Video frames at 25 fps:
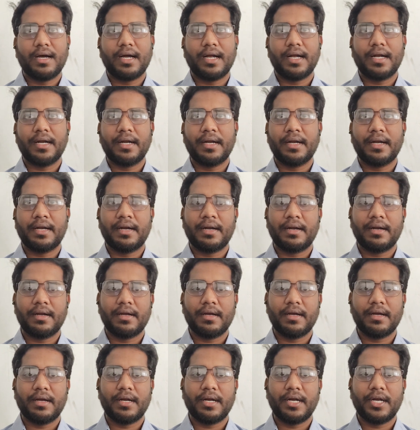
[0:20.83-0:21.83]

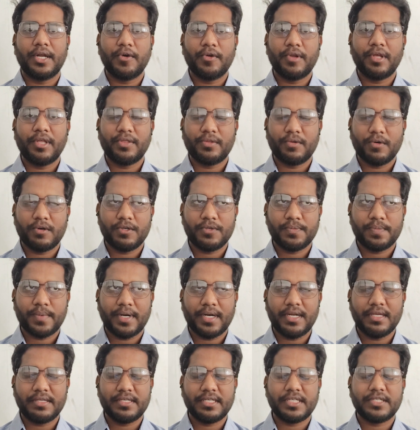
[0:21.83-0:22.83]
and during those
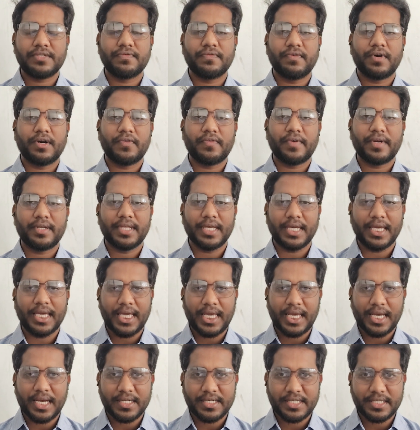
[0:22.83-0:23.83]
policies what were the
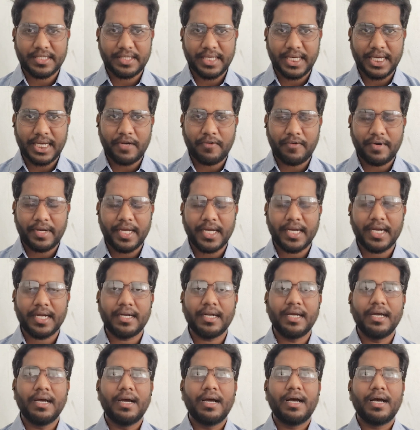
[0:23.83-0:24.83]
key actions they have
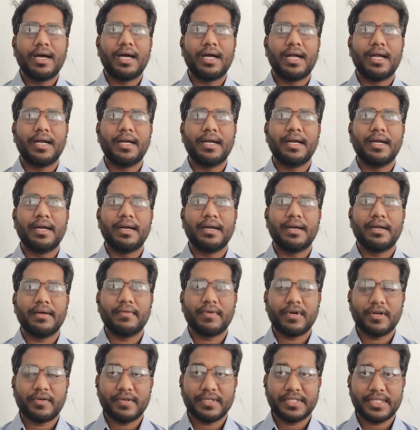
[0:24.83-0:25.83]
taken
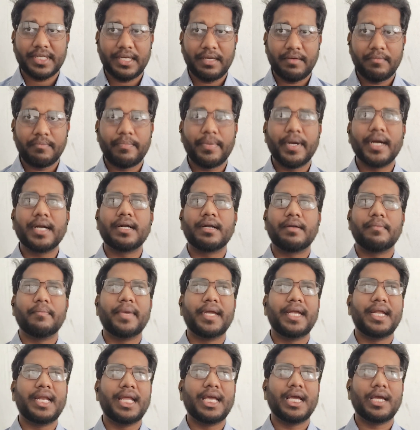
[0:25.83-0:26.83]
and what was the impact
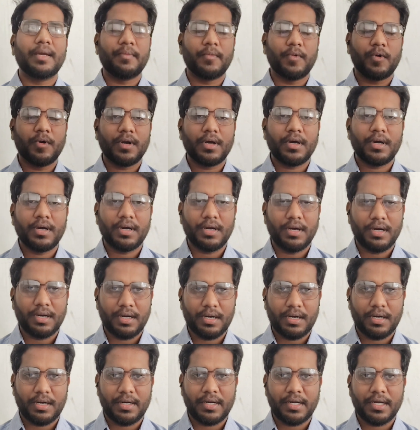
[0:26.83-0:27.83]
mainly I am going
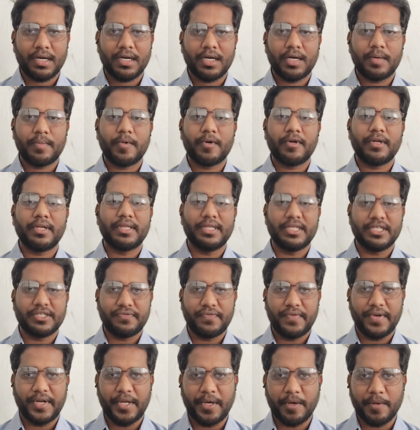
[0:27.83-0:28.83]
to talk about in this
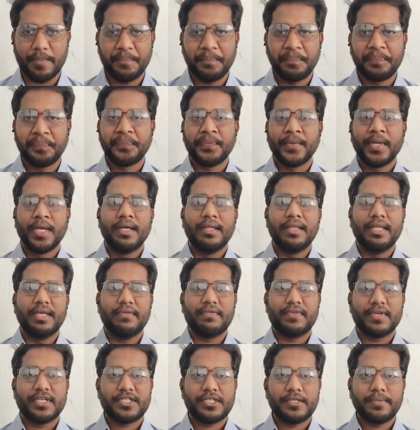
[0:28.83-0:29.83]
video.
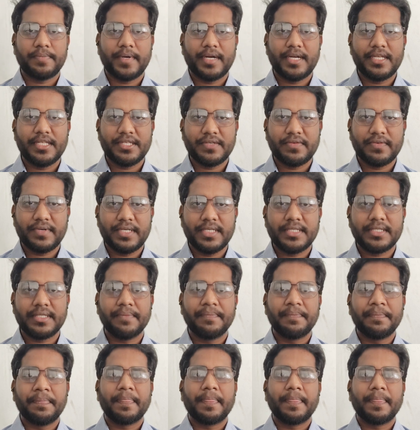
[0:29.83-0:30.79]
The first policy is